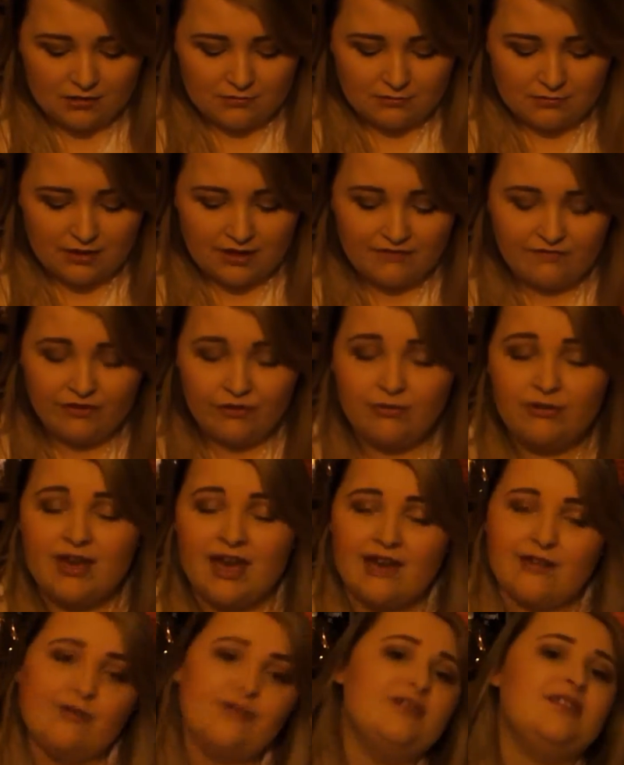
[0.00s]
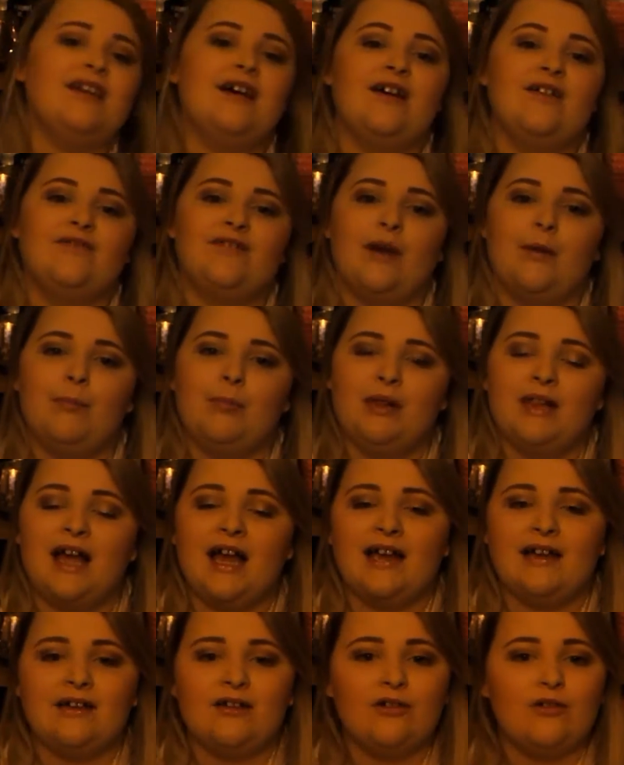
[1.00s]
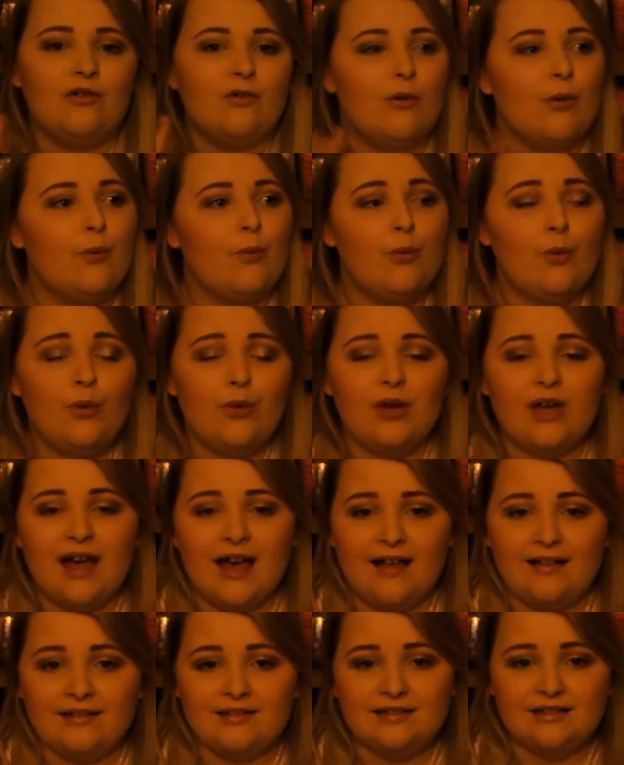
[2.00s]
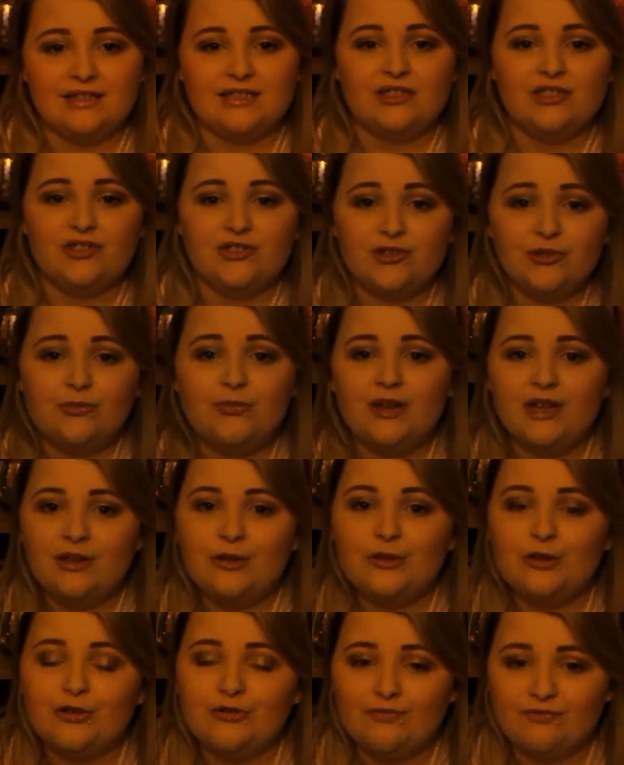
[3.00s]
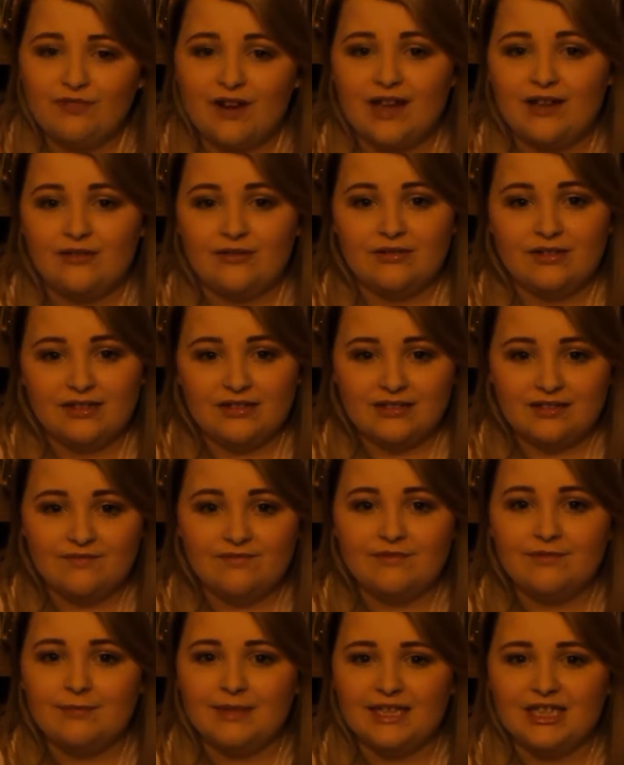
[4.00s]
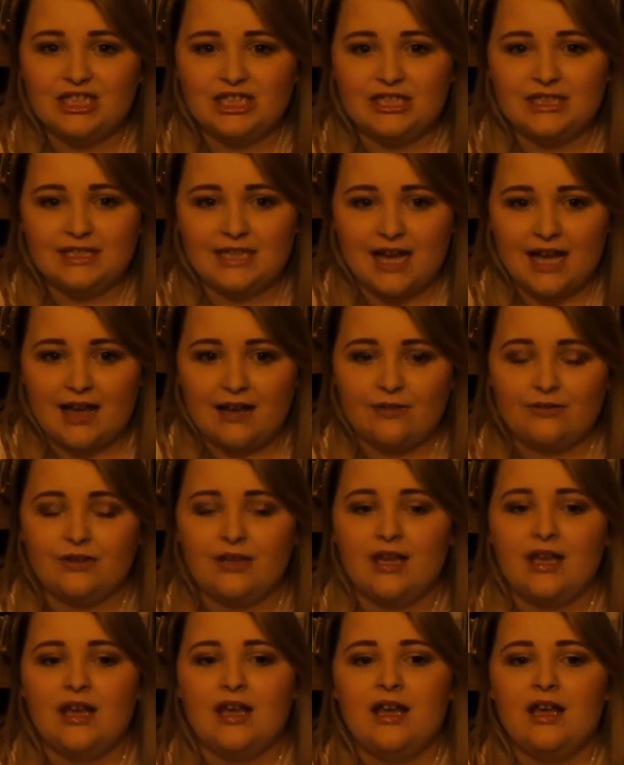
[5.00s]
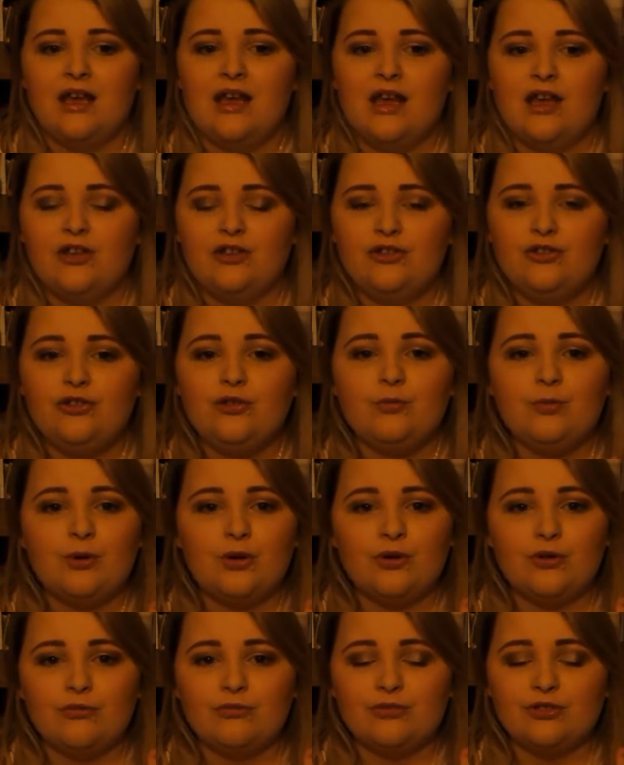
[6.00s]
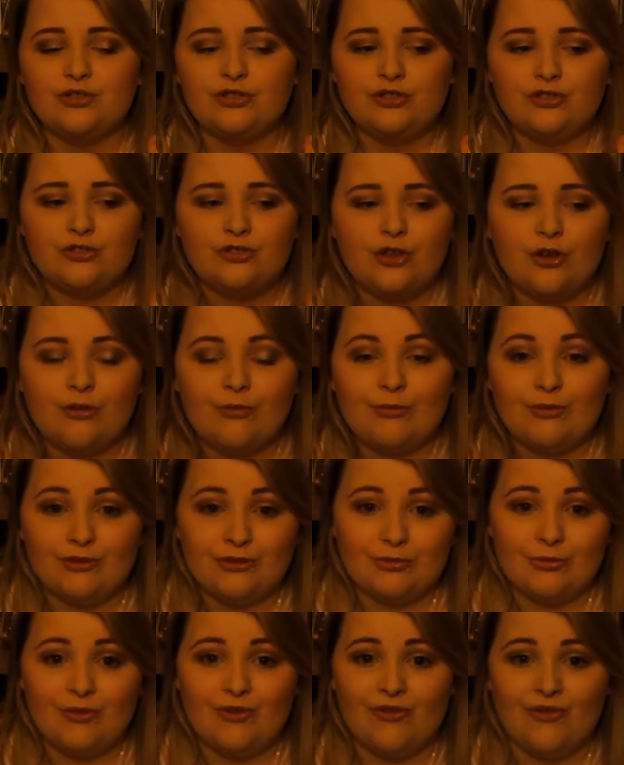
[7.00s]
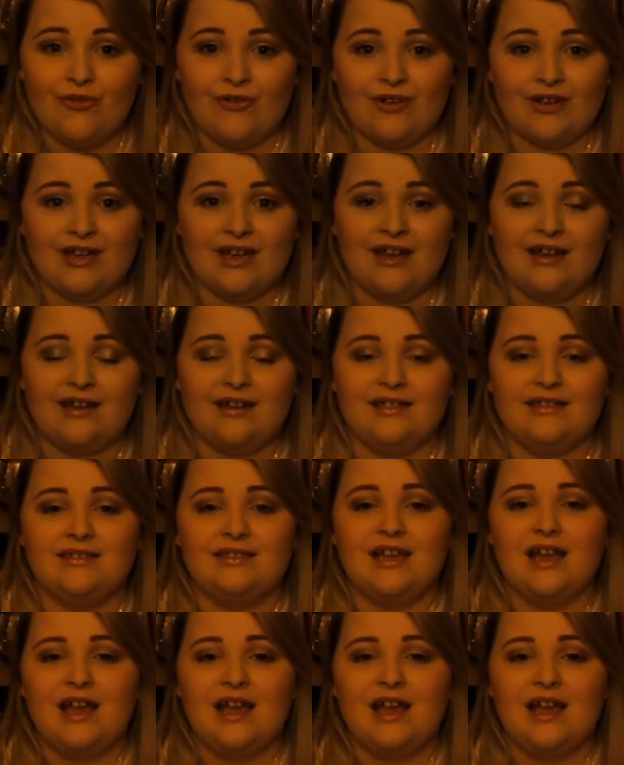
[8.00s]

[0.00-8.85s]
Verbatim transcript: If you get yourself a planner or a wall calendar, somewhere you can write all this information down, you become so much more organised